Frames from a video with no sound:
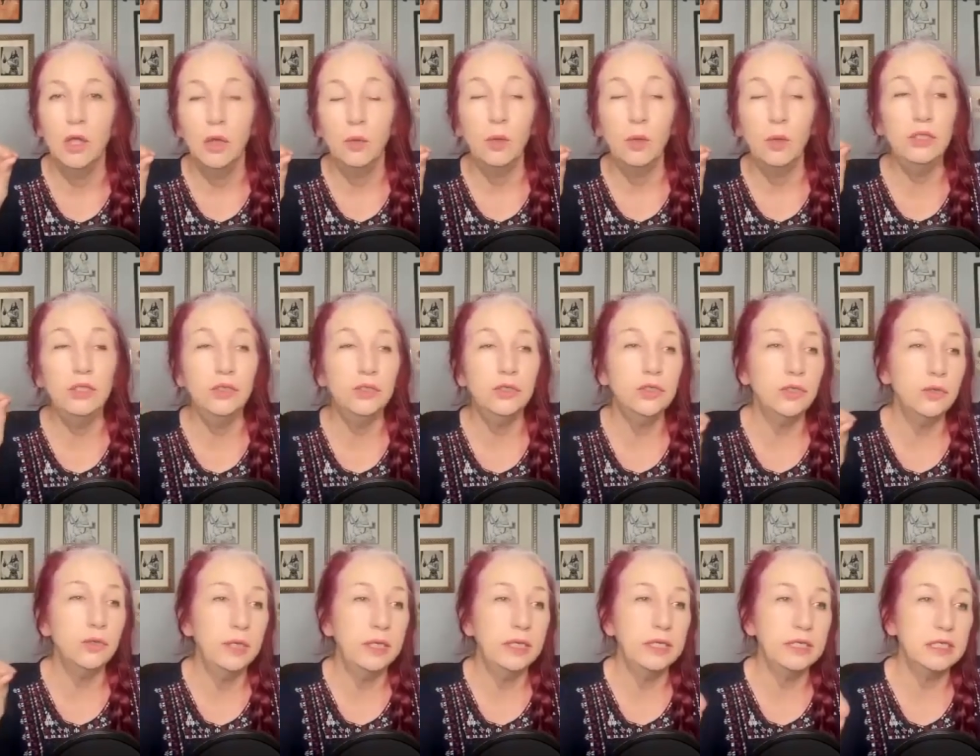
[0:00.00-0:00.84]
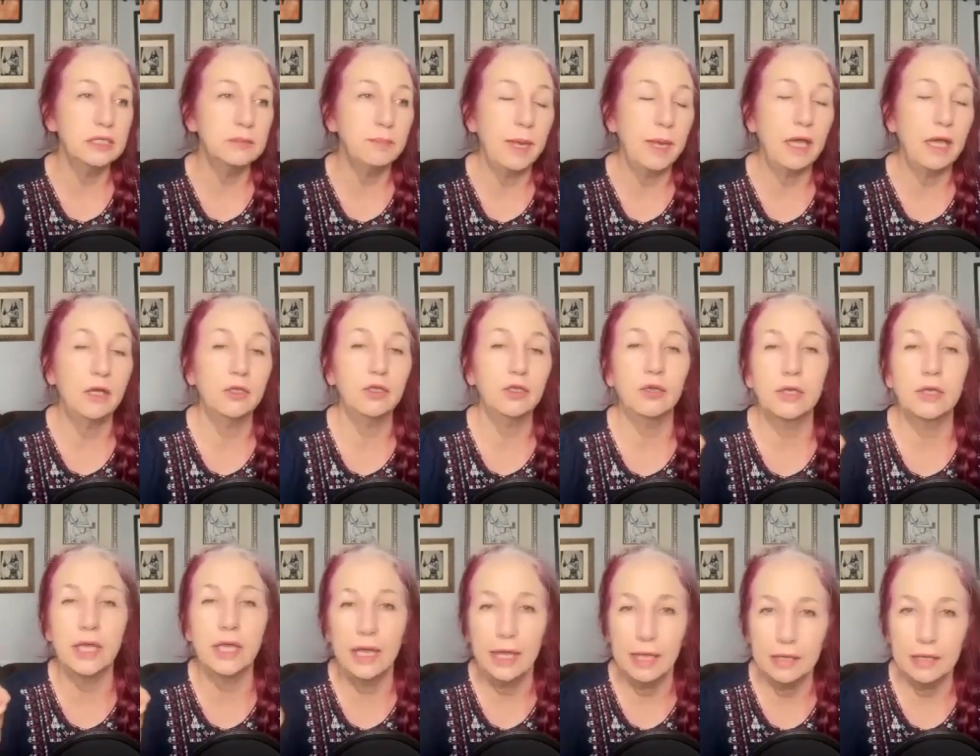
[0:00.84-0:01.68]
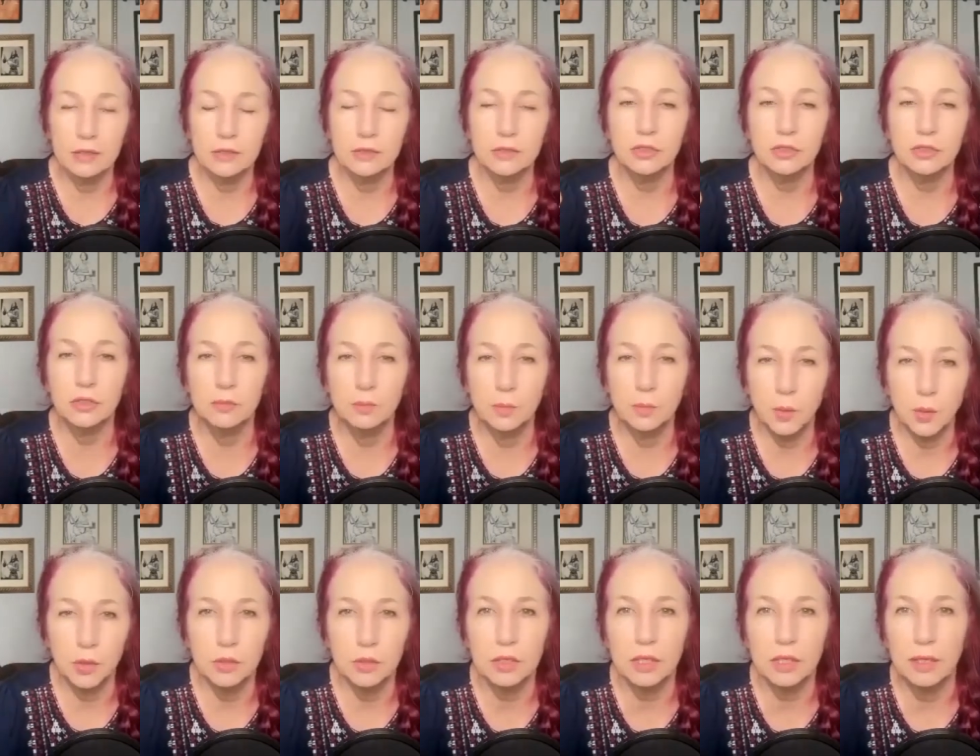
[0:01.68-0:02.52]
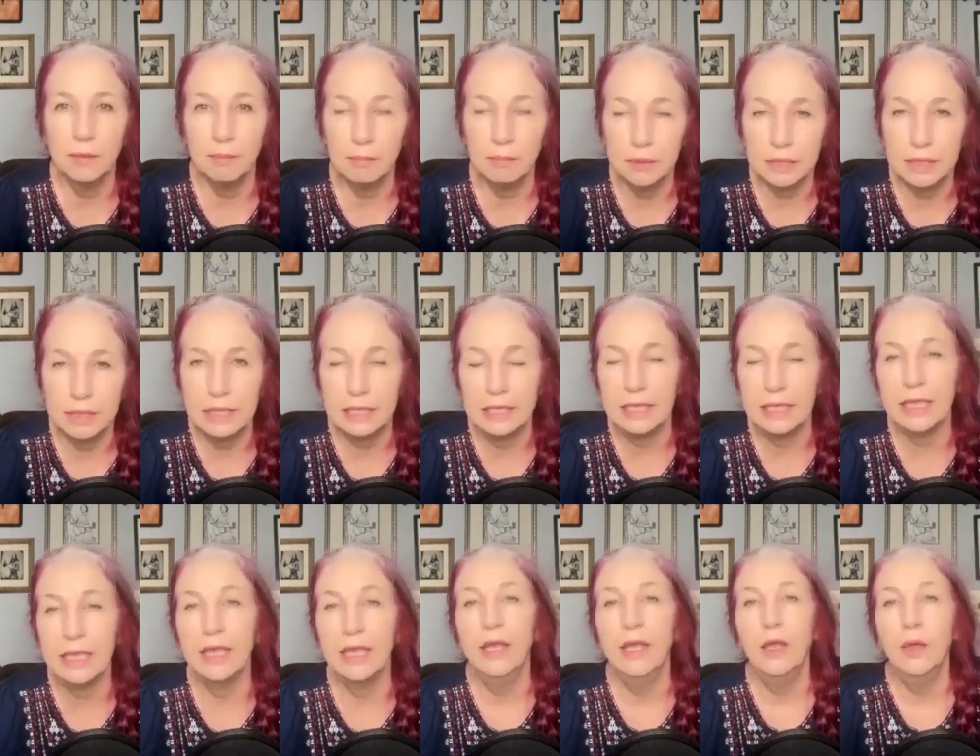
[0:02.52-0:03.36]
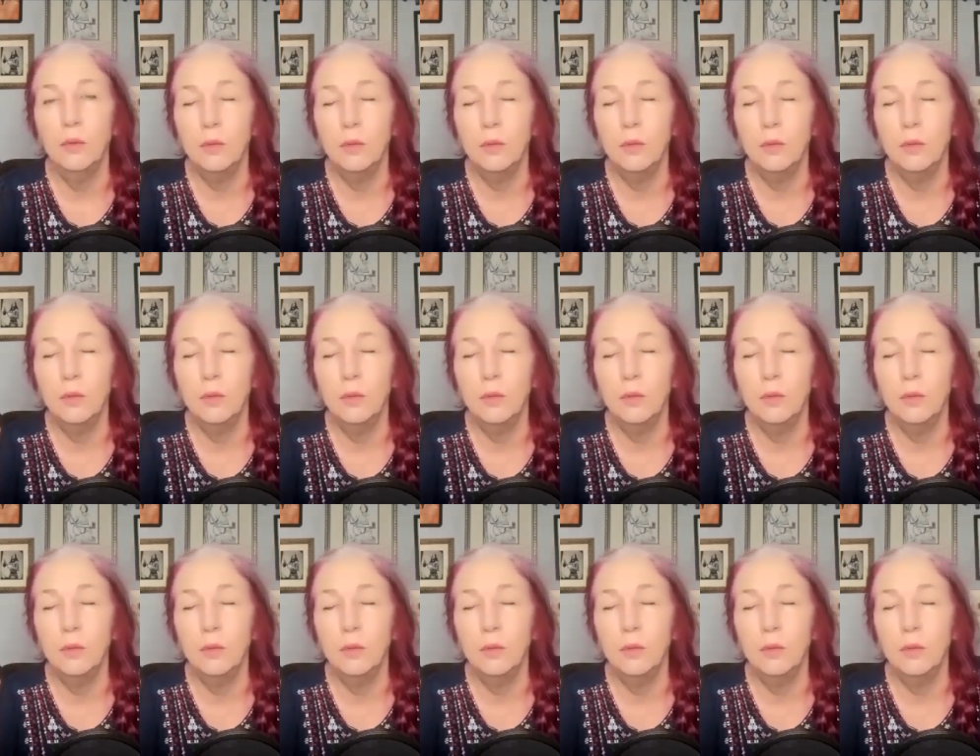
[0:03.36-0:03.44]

when you're doing a spell, your candle should burn completely.